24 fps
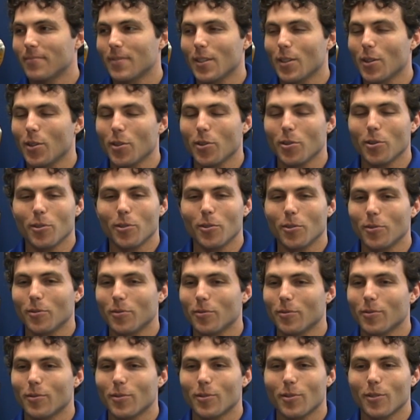
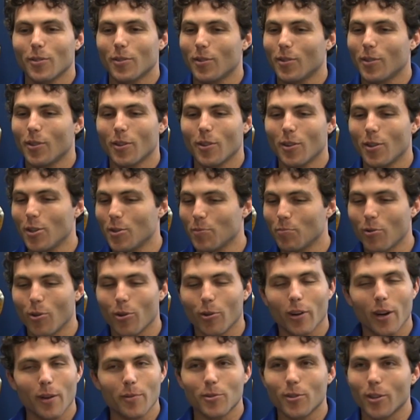this
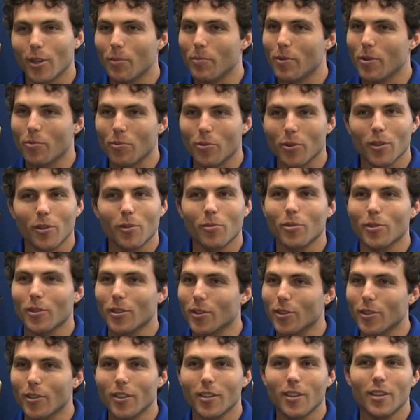program is going to be really,
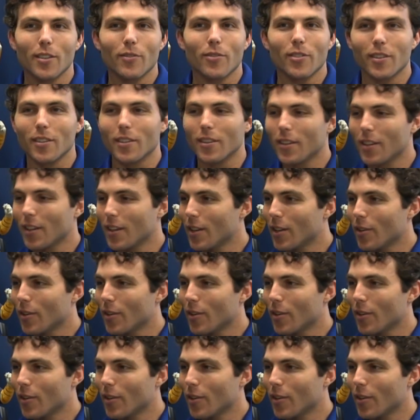really good, even